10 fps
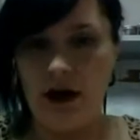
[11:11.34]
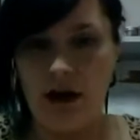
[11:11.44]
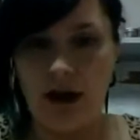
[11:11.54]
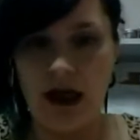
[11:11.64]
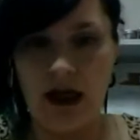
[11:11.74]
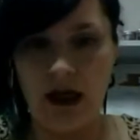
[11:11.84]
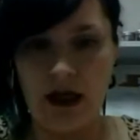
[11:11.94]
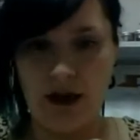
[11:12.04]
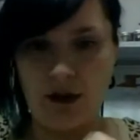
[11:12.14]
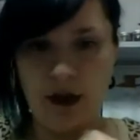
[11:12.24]
and making
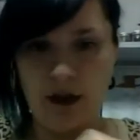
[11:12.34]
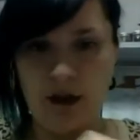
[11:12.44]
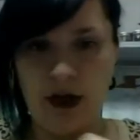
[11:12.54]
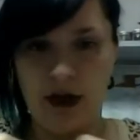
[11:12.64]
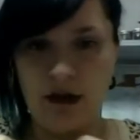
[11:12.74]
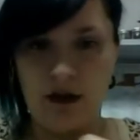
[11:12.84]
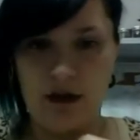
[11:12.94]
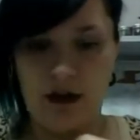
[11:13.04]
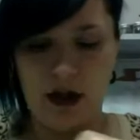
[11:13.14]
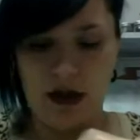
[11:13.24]
like a 3 spread
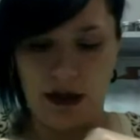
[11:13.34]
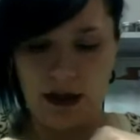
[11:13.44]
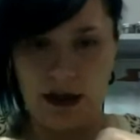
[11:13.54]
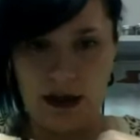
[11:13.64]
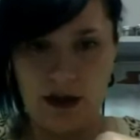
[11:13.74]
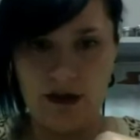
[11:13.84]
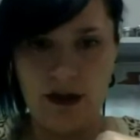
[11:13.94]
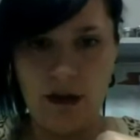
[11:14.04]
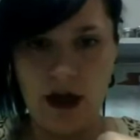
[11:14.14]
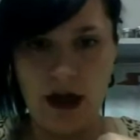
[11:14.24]
necklace of
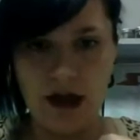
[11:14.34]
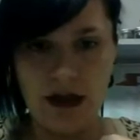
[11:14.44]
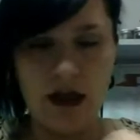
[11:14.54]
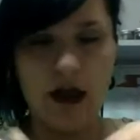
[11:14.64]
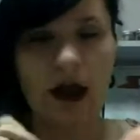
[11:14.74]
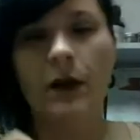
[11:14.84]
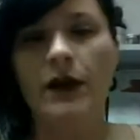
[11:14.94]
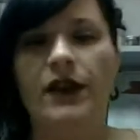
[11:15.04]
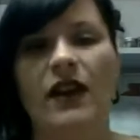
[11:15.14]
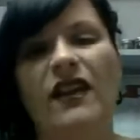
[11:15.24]
some kind.
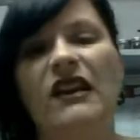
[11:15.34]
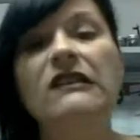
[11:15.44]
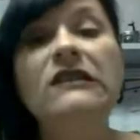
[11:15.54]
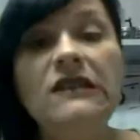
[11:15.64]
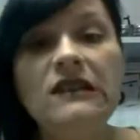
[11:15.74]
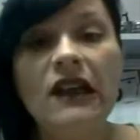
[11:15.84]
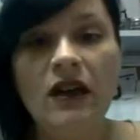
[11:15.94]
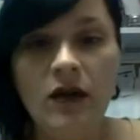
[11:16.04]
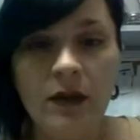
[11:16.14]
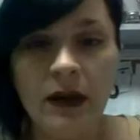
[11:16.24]
But then I thought, I
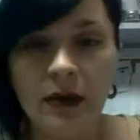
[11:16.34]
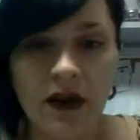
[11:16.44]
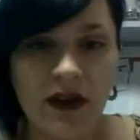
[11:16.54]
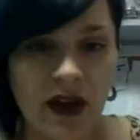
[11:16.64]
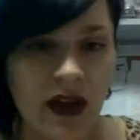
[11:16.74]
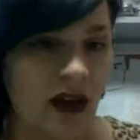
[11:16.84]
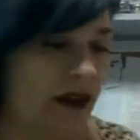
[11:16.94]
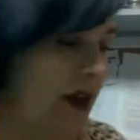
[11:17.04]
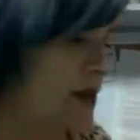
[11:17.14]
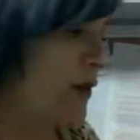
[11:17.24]
don't want people to think
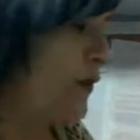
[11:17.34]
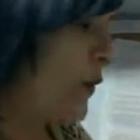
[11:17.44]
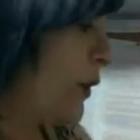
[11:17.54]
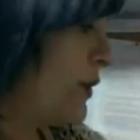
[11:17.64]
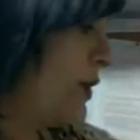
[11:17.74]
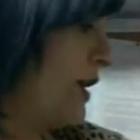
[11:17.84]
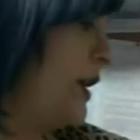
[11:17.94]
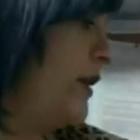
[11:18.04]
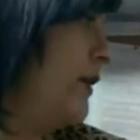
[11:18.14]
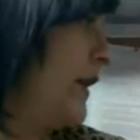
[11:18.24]
that's their
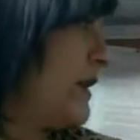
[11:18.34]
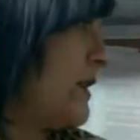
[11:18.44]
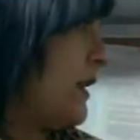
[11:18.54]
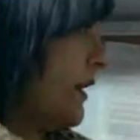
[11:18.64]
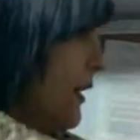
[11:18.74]
fortune, or that's